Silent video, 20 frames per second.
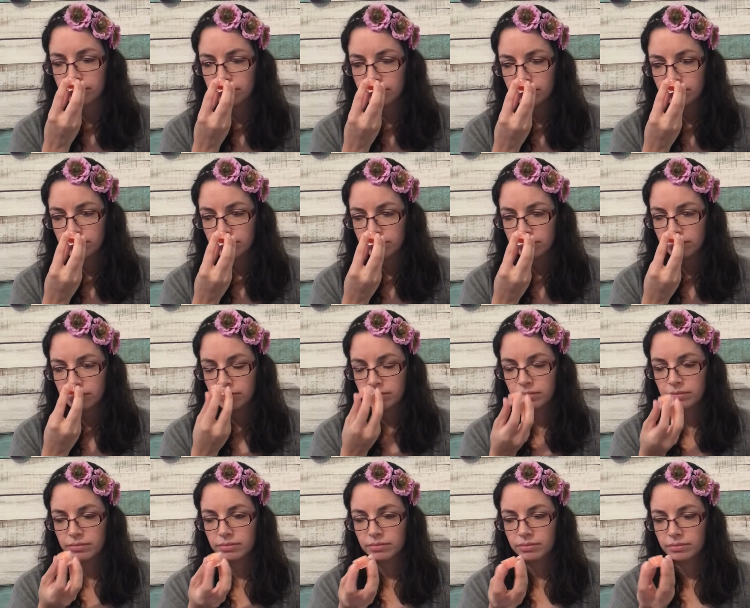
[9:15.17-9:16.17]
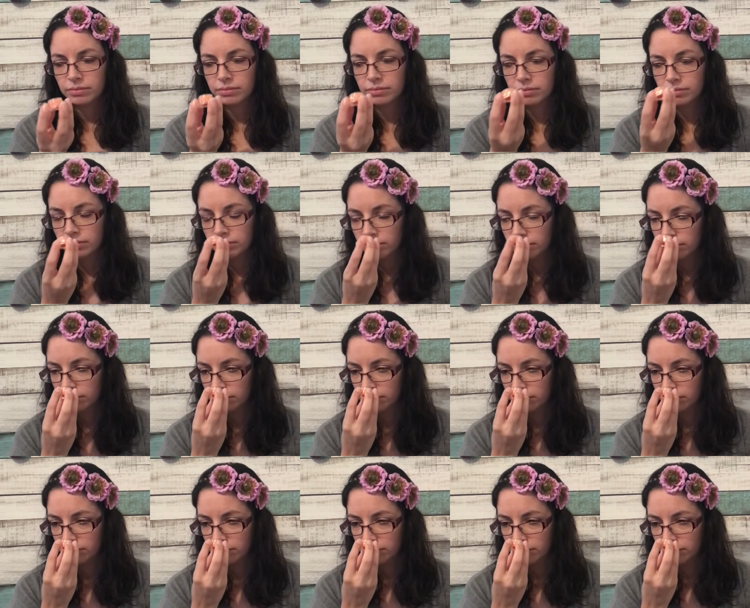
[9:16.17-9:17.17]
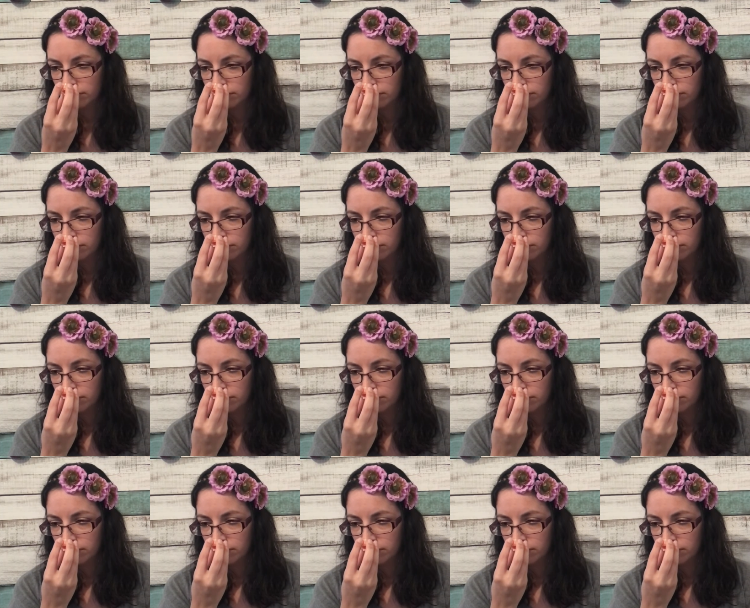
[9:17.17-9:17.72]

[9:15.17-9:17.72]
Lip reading: Nothing is said.